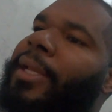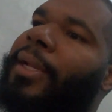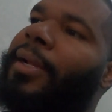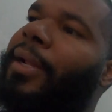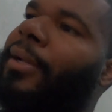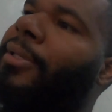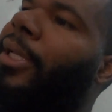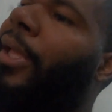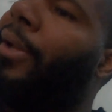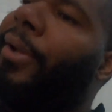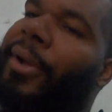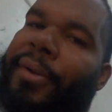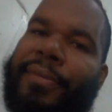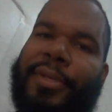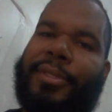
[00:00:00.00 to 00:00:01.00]
I did it, I was kind
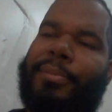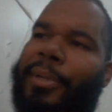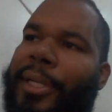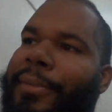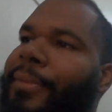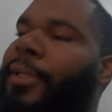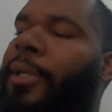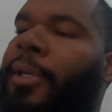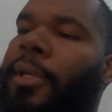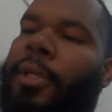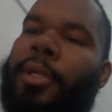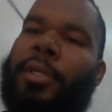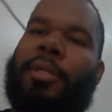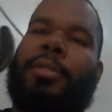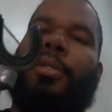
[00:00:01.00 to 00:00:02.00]
of nervous, but
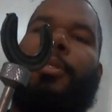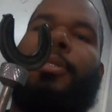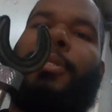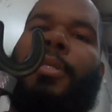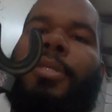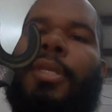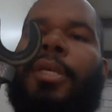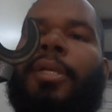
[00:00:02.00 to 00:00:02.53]
so this is the